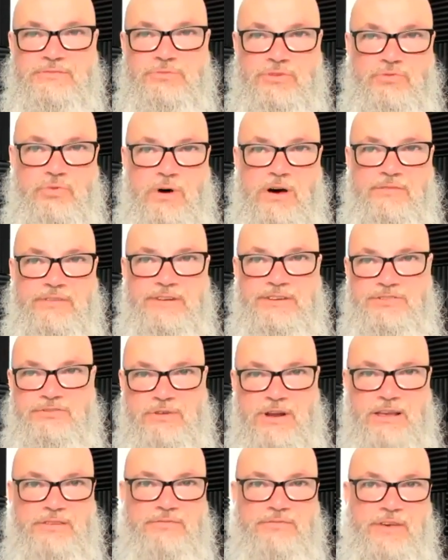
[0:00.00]
Well, 12-inch
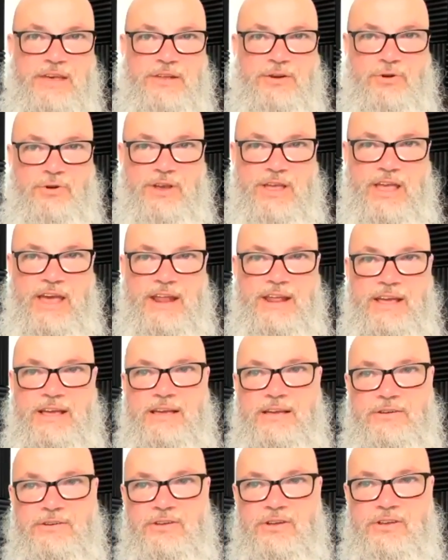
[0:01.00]
grass-fed,
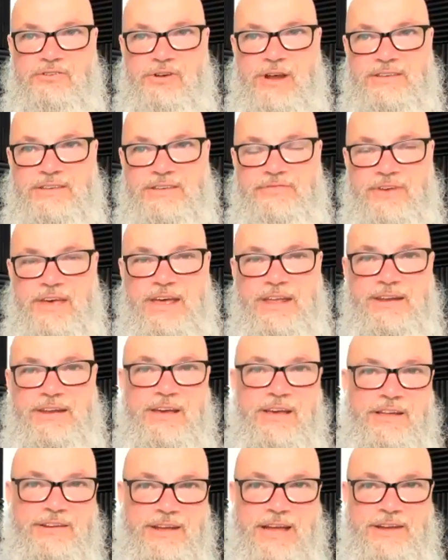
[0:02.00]
organic grass-fed,
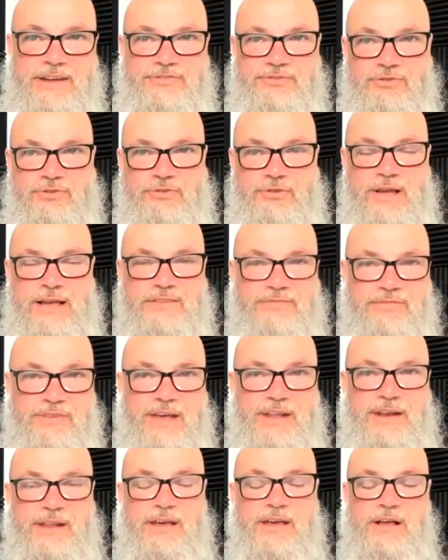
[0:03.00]
natural
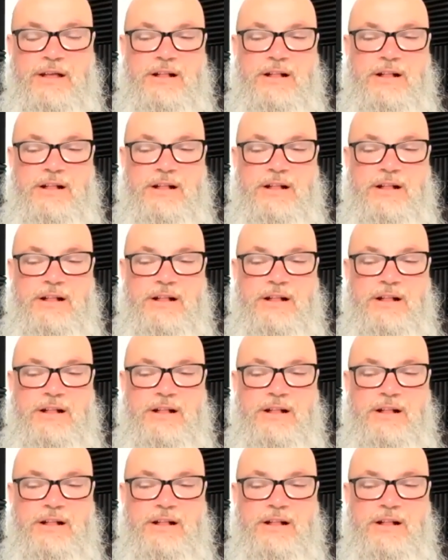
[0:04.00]
grass-fed,